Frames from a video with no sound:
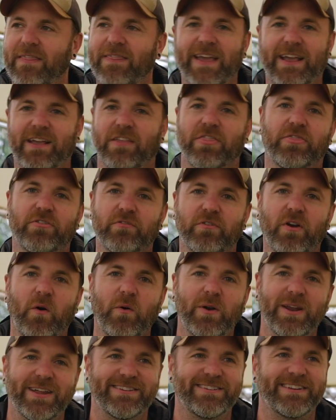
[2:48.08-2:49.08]
they could
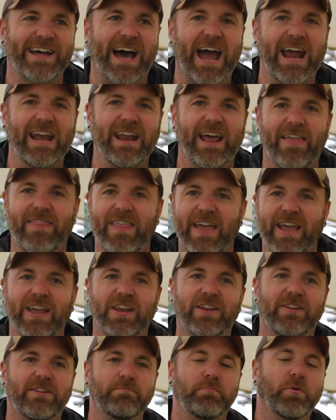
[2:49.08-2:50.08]
throw it aside and they
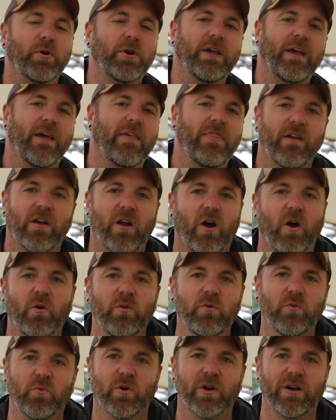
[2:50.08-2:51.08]
could put it in their
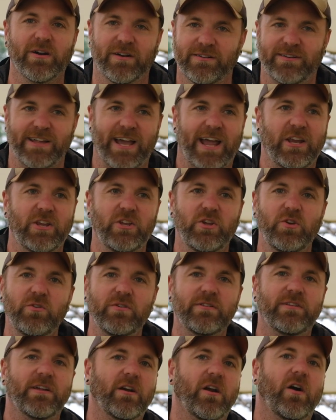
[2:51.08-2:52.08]
own words and
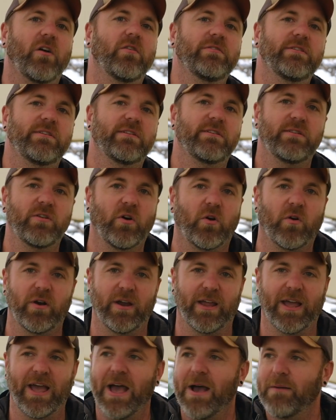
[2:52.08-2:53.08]
use their own
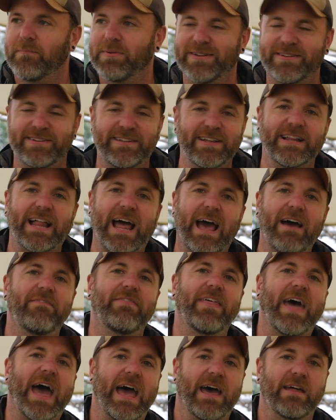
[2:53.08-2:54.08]
story, but still
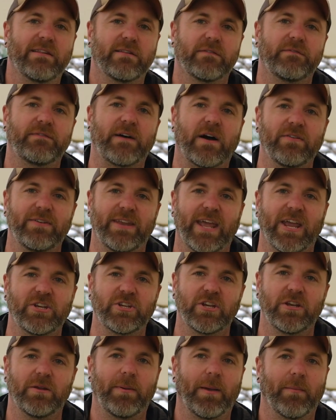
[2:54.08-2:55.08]
have that as a
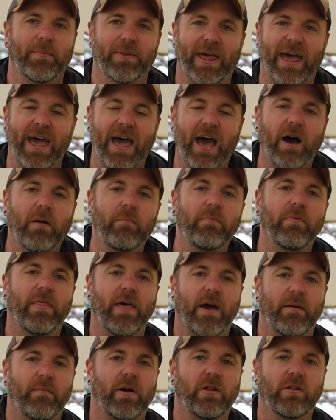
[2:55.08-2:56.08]
foundation to be able to help
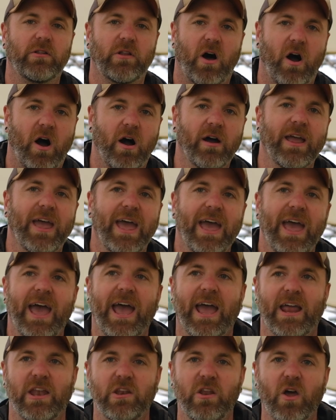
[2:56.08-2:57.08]
them along
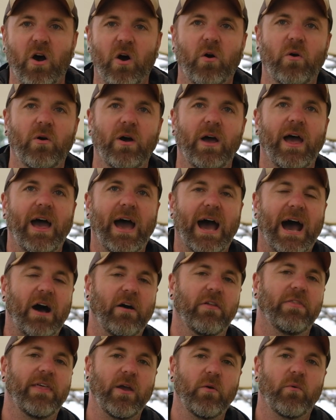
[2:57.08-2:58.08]
and know
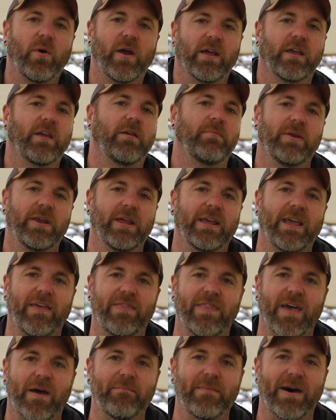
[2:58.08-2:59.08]
how they want to
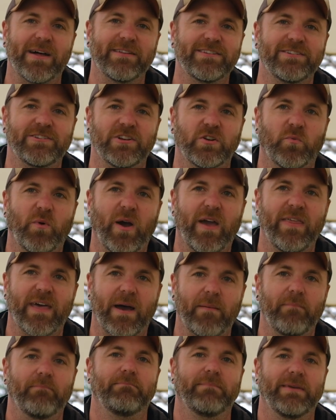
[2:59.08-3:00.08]
communicate that message in a way
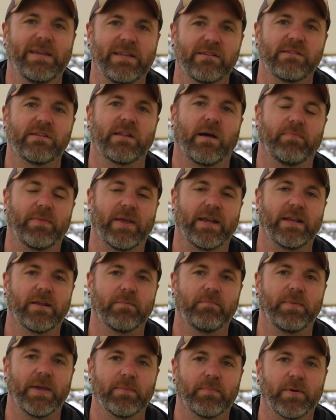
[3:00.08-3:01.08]
that means something to
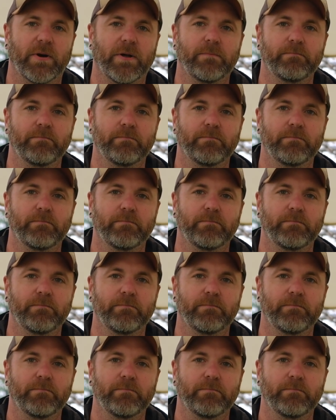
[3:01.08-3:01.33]
people.